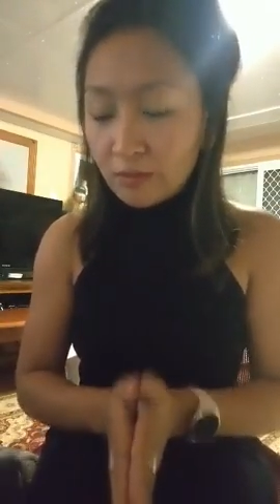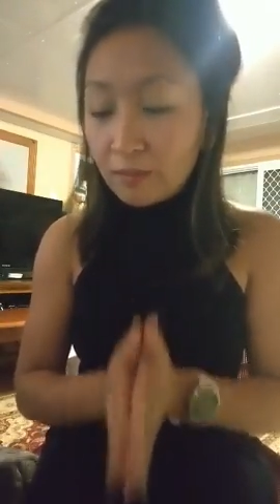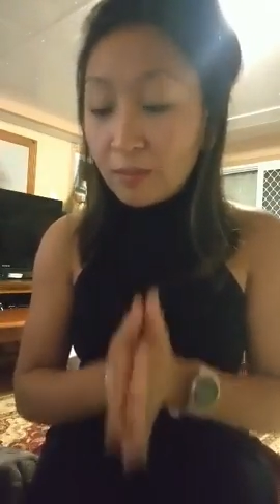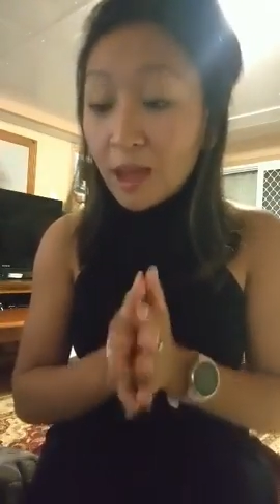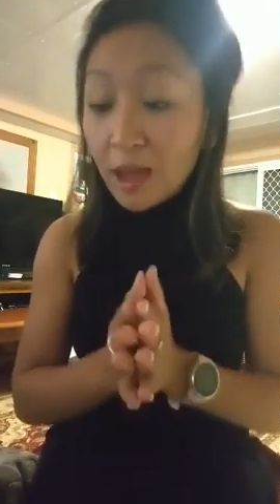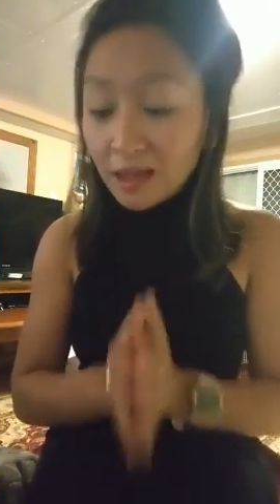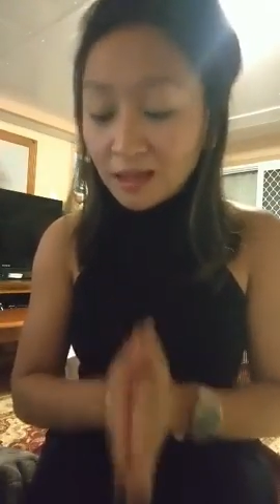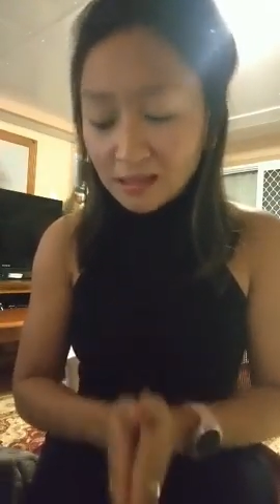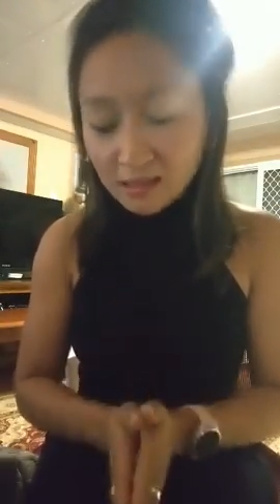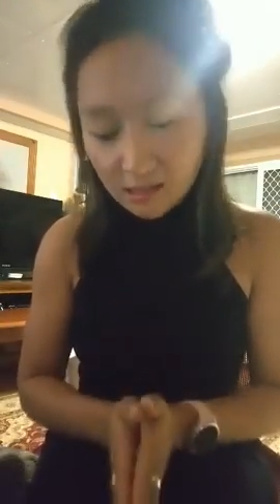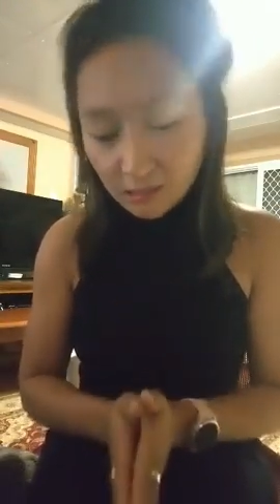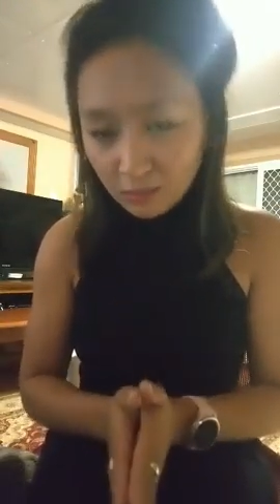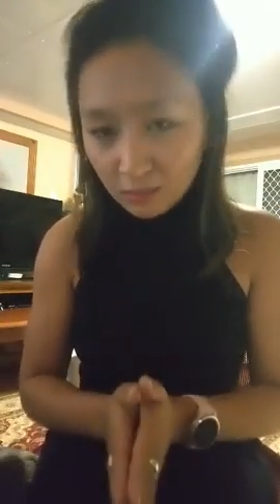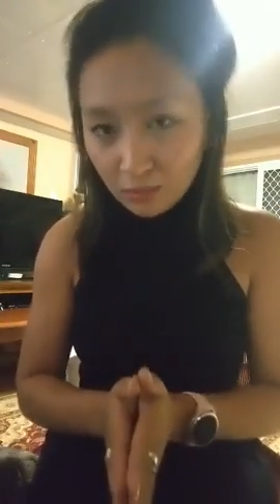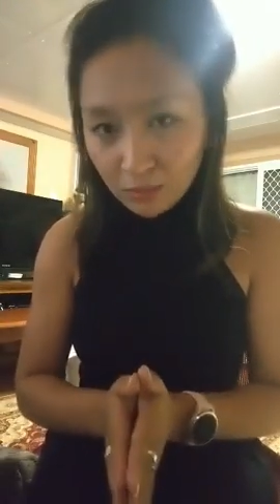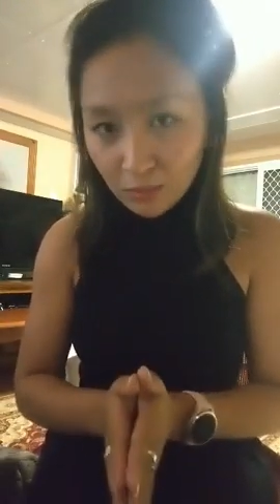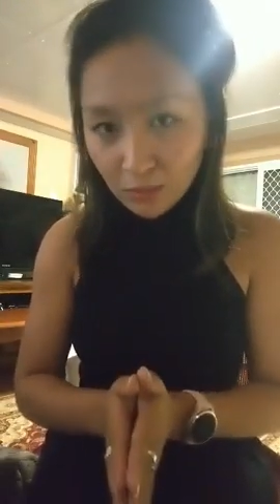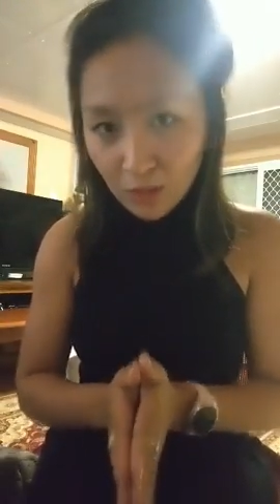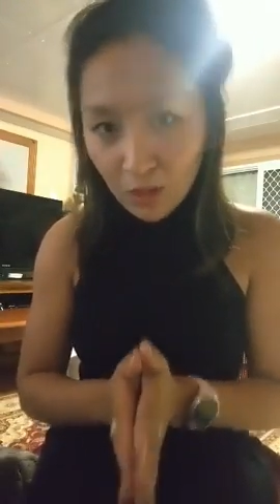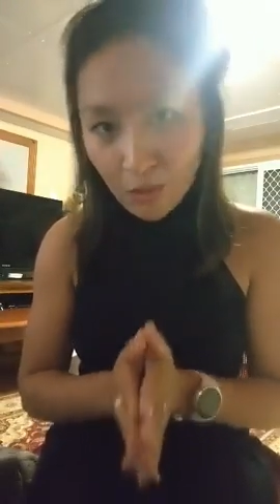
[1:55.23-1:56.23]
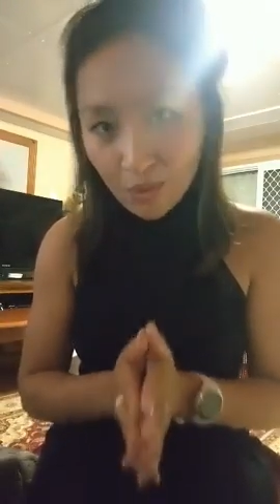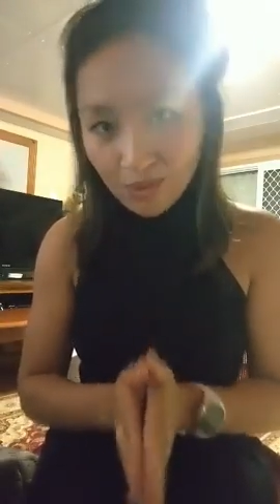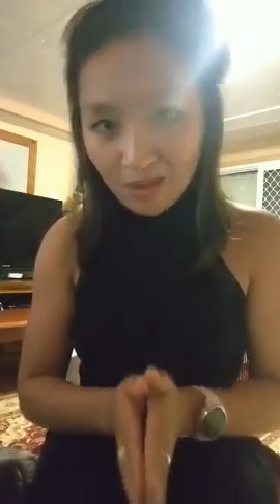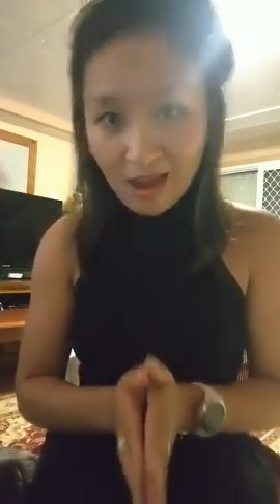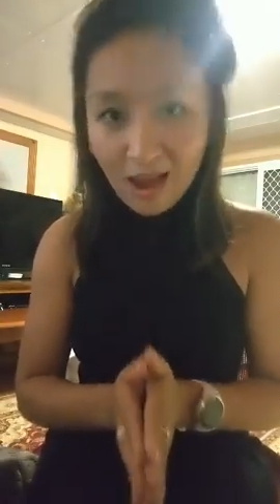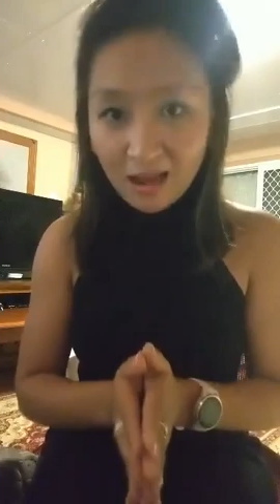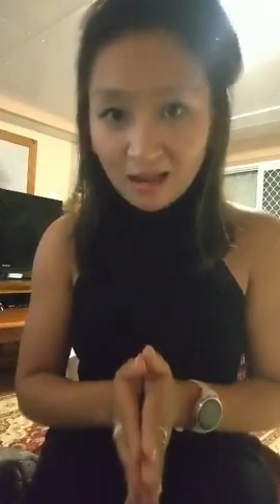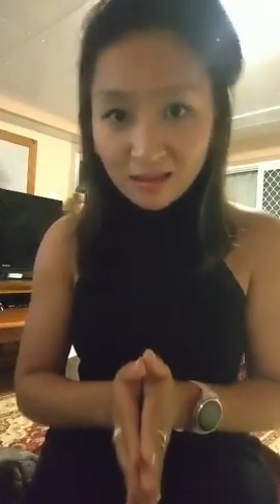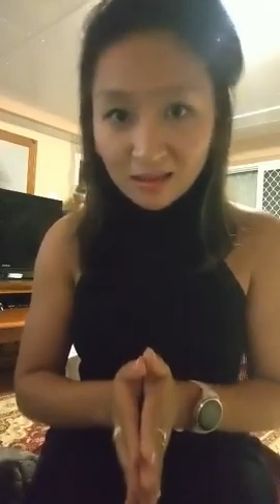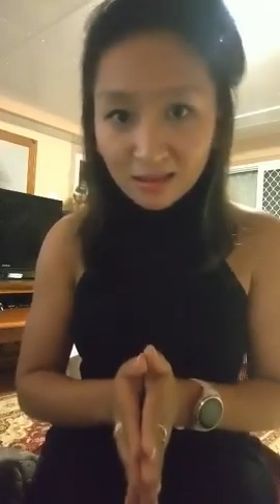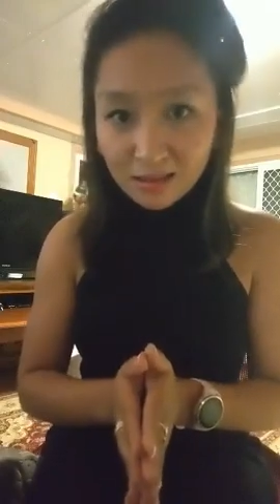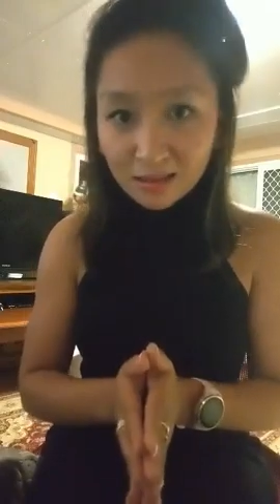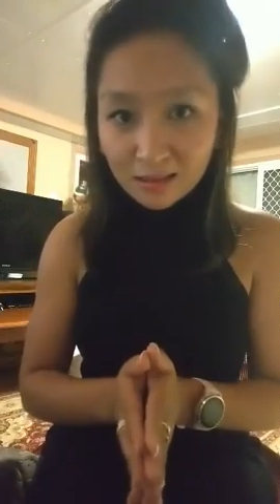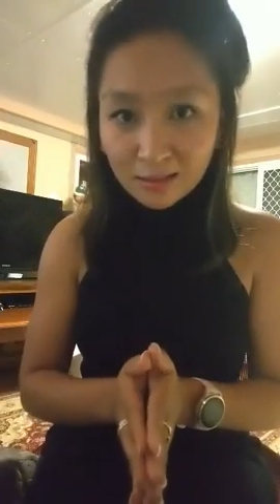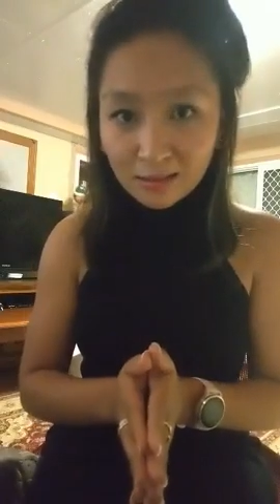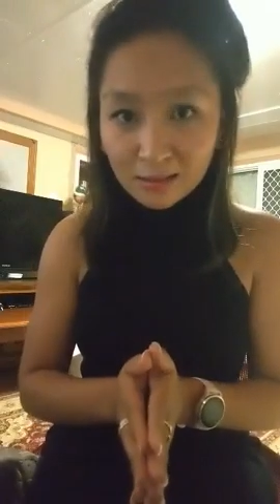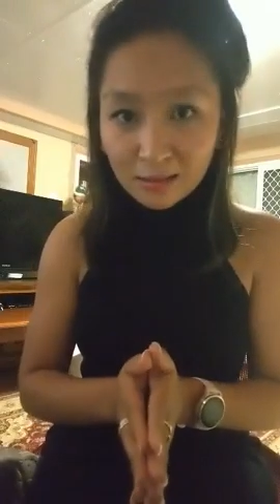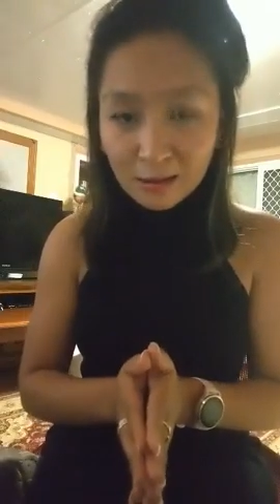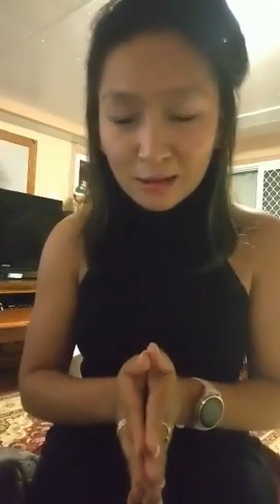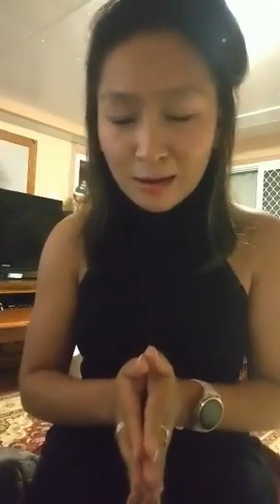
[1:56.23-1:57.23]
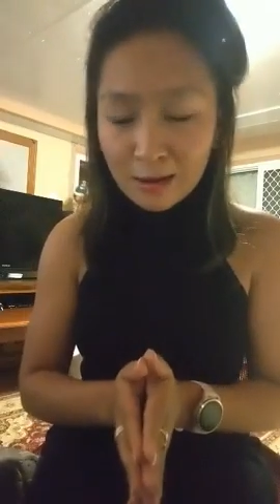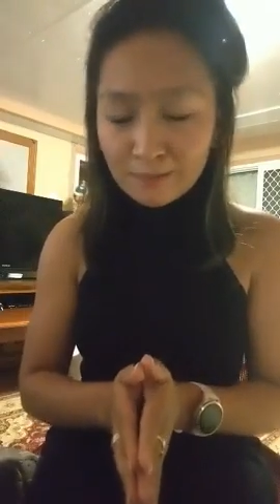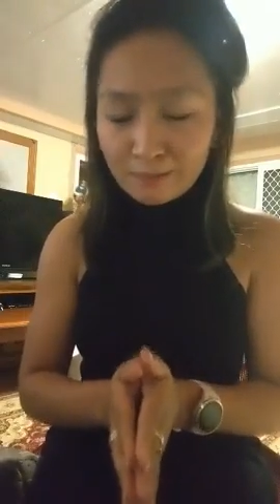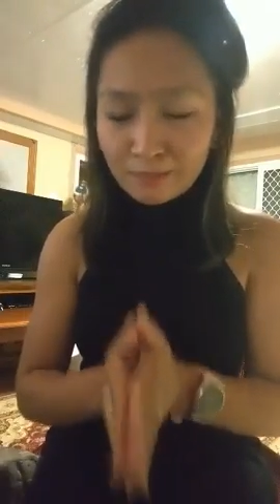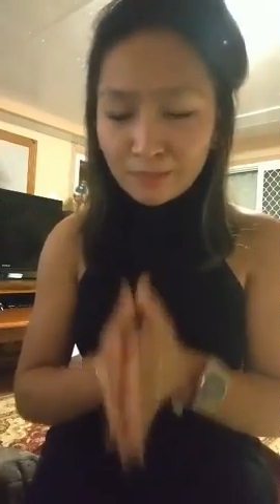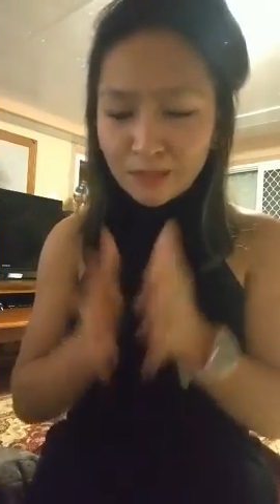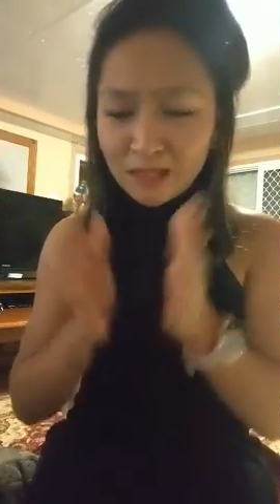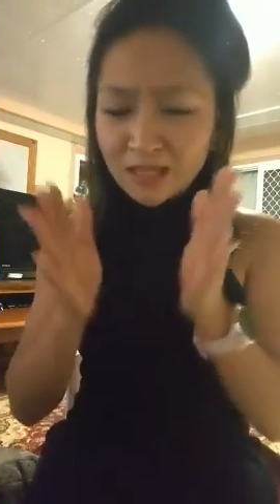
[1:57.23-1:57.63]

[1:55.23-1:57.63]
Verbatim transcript: the pace that we were going at, um,